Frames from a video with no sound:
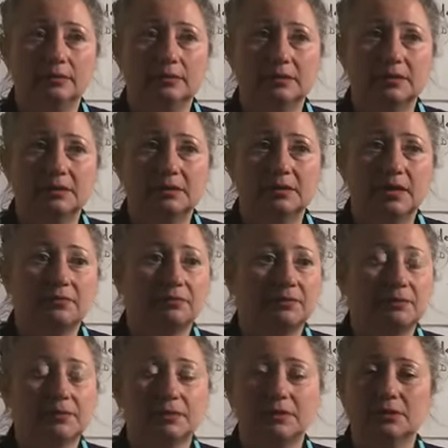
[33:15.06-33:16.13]
it
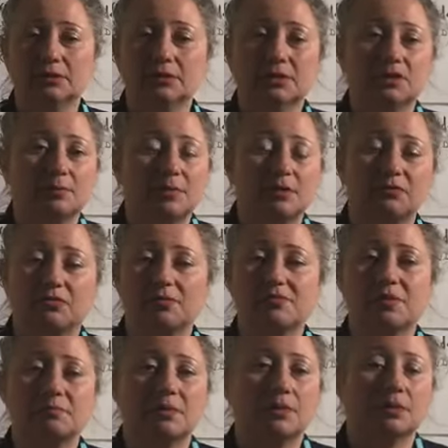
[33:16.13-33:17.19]
definitely hooked me from
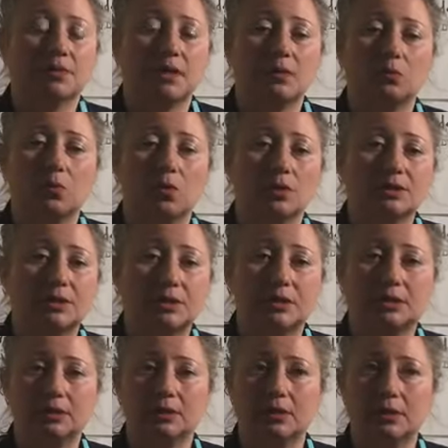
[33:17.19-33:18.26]
the minute I walked
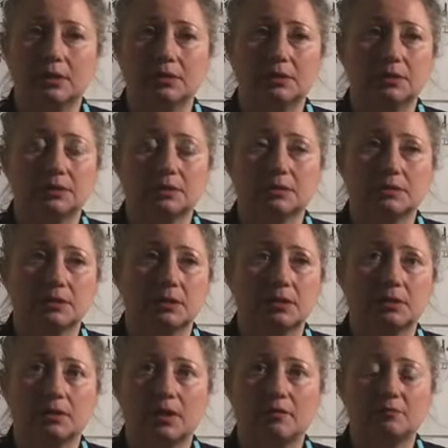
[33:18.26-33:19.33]
in, and
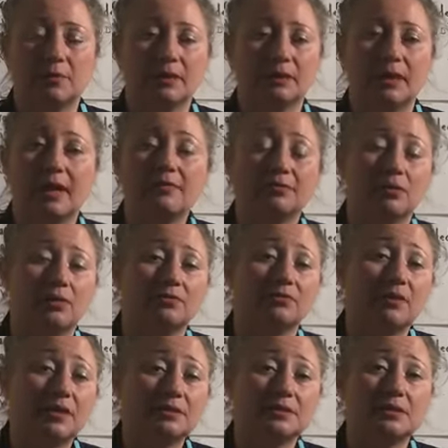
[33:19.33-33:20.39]
I've made lifelong
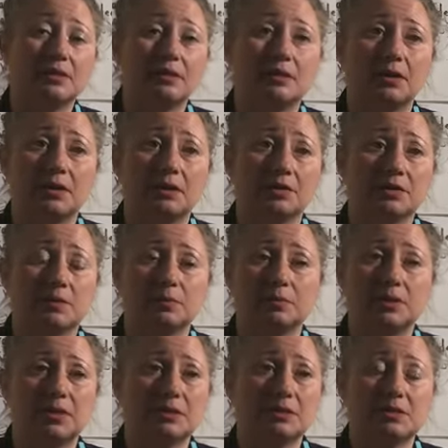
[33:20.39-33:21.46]
friends there, and it's a
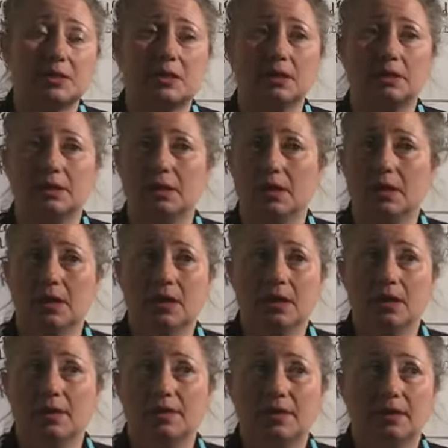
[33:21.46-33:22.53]
place that
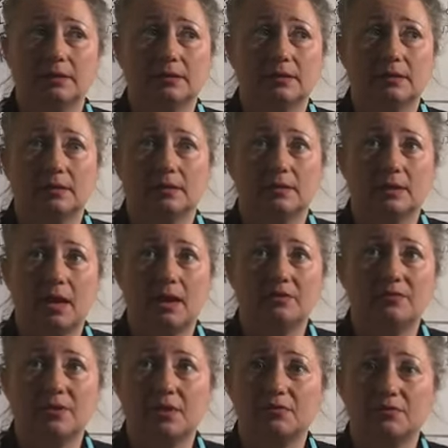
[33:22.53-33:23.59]
I've
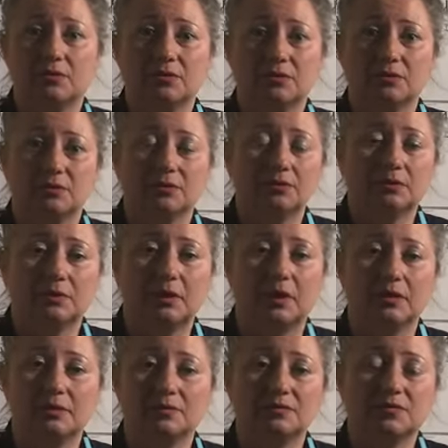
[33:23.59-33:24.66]
never
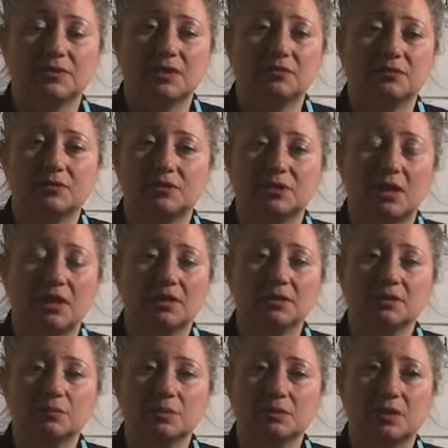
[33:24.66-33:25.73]
kind of severed
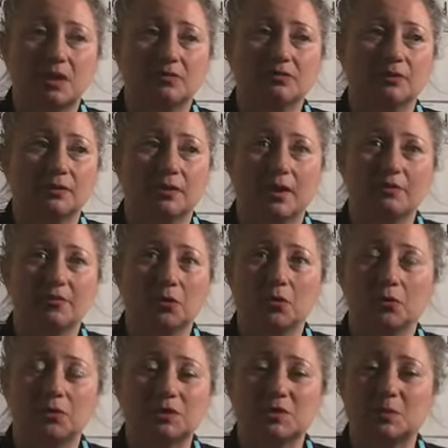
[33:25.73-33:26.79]
ties with ever. I've
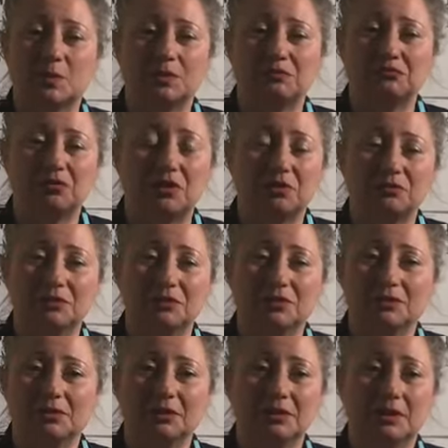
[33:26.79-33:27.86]
always been involved at the
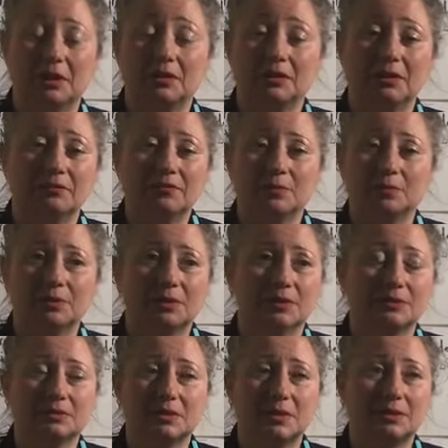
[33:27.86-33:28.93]
league. I love the
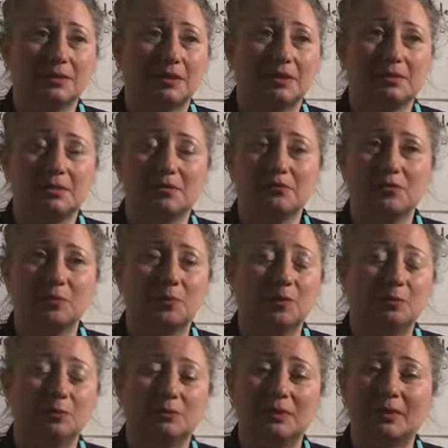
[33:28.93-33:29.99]
place. I love the
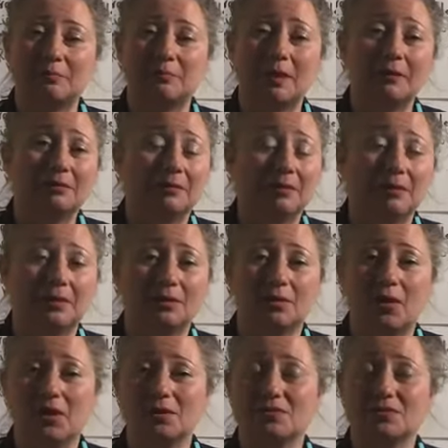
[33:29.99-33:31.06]
people I met
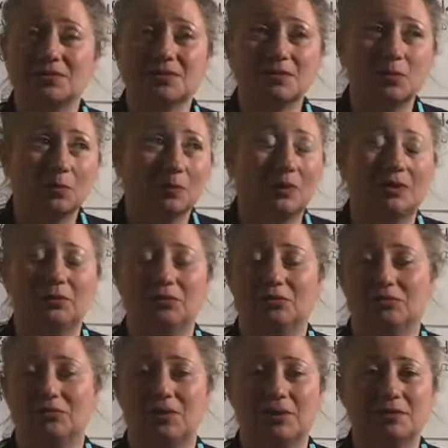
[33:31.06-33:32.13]
there. I have so many good
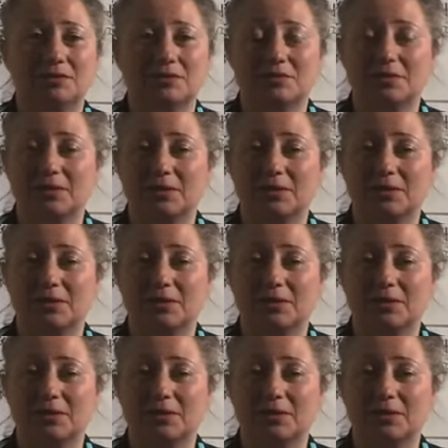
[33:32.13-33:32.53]
friends.